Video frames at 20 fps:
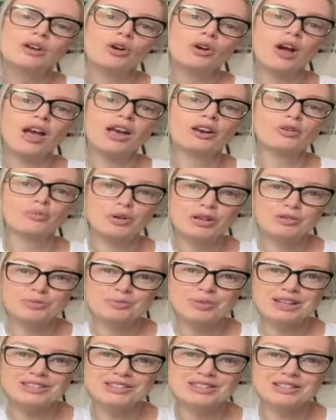and one of them
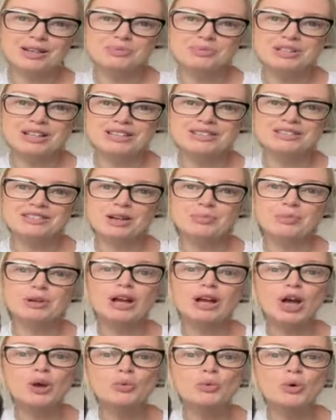gets an upset stomach,
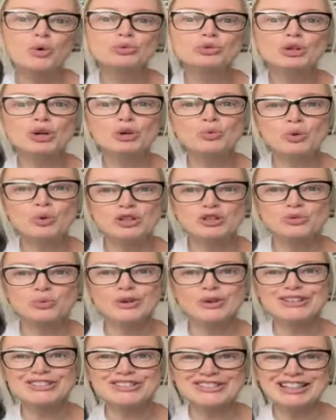I won't know which
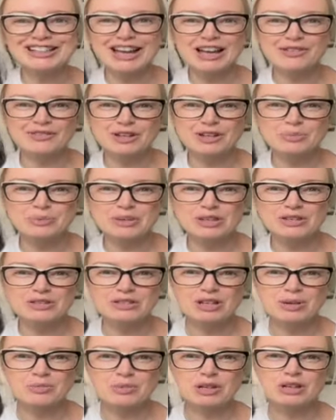one is going to have an upset
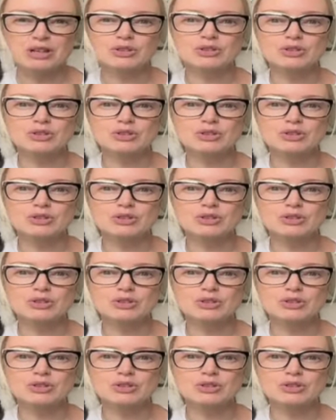stomach.